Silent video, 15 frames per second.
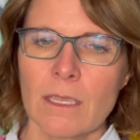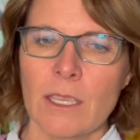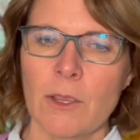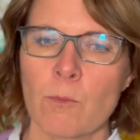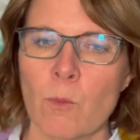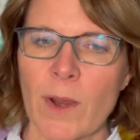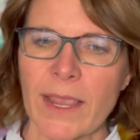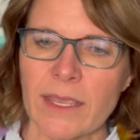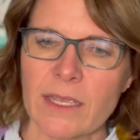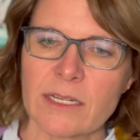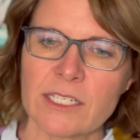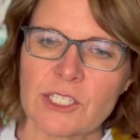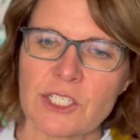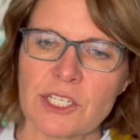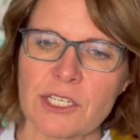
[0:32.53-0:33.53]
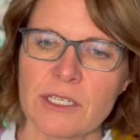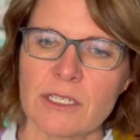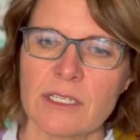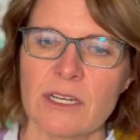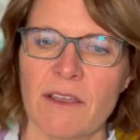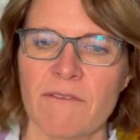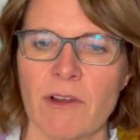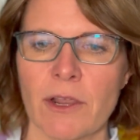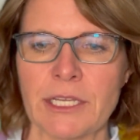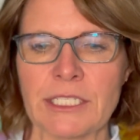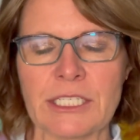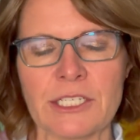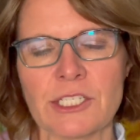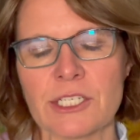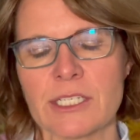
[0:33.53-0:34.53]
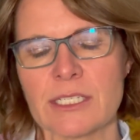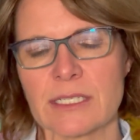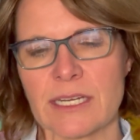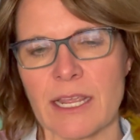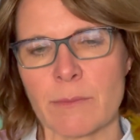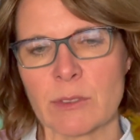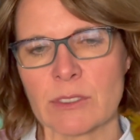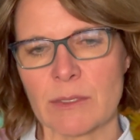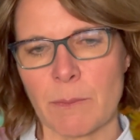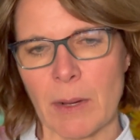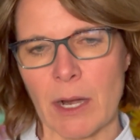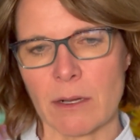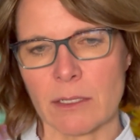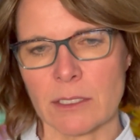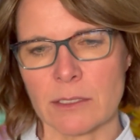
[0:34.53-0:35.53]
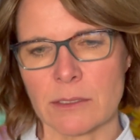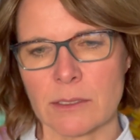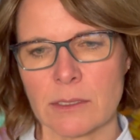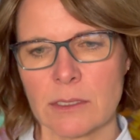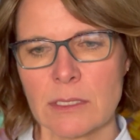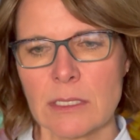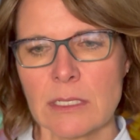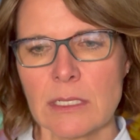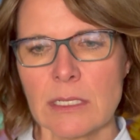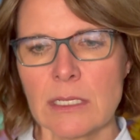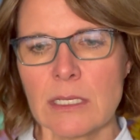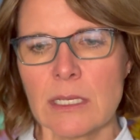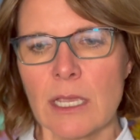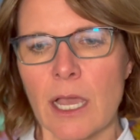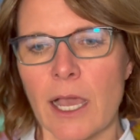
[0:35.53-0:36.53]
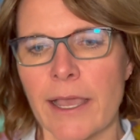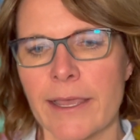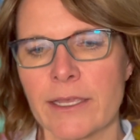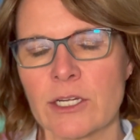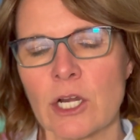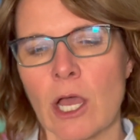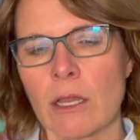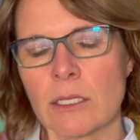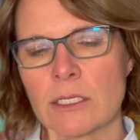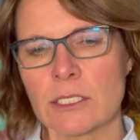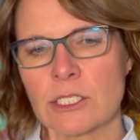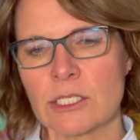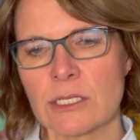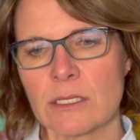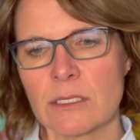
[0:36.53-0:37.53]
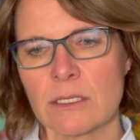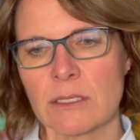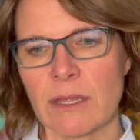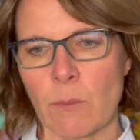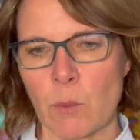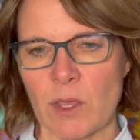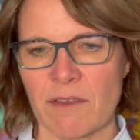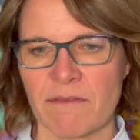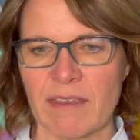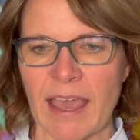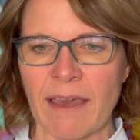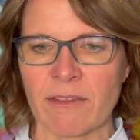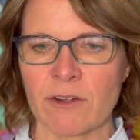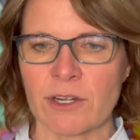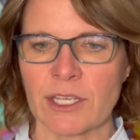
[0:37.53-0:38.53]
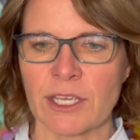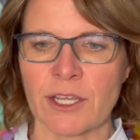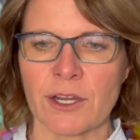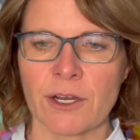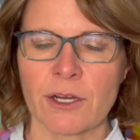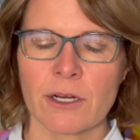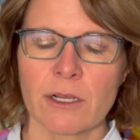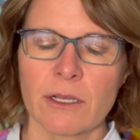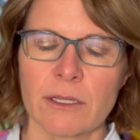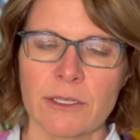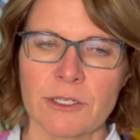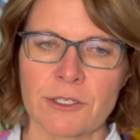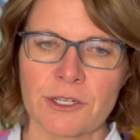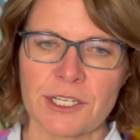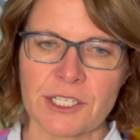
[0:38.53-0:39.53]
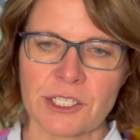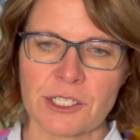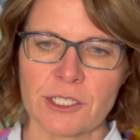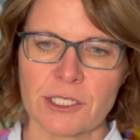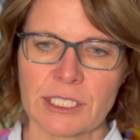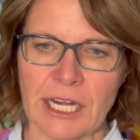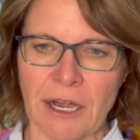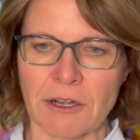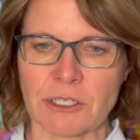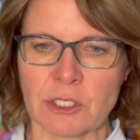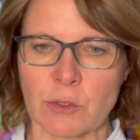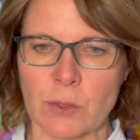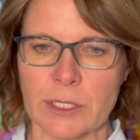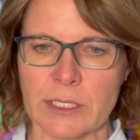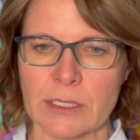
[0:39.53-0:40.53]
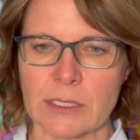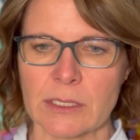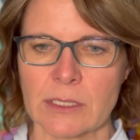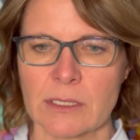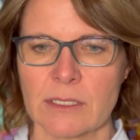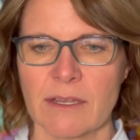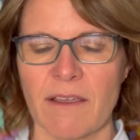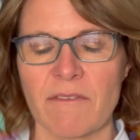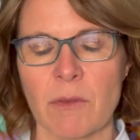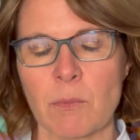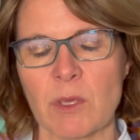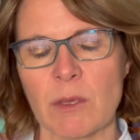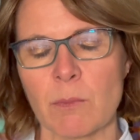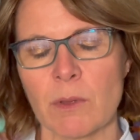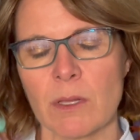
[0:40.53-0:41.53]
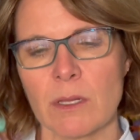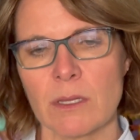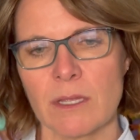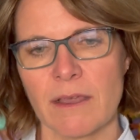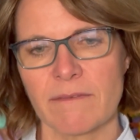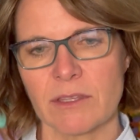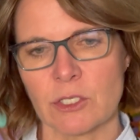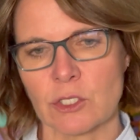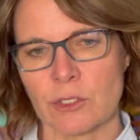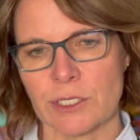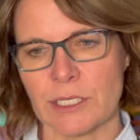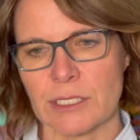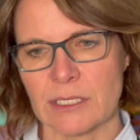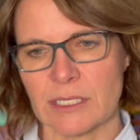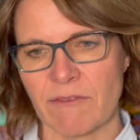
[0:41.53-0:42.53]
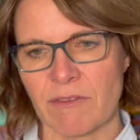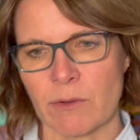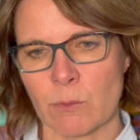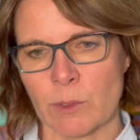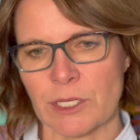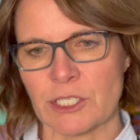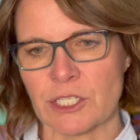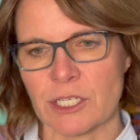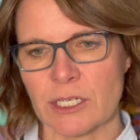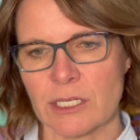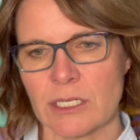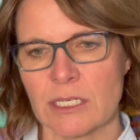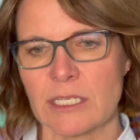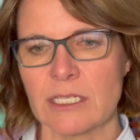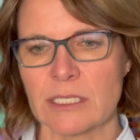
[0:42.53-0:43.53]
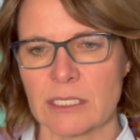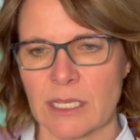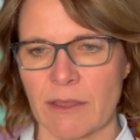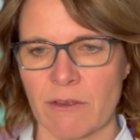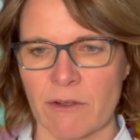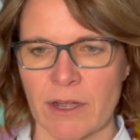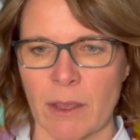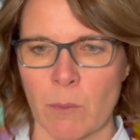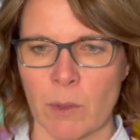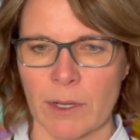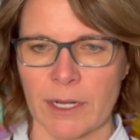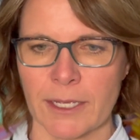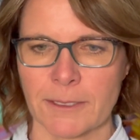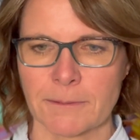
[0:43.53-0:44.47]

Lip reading: In recognition of our Indigenous neighbours and partners, I acknowledge that we have gathered here on the traditional territories of the people of the Treaty 7 region in southern Alberta,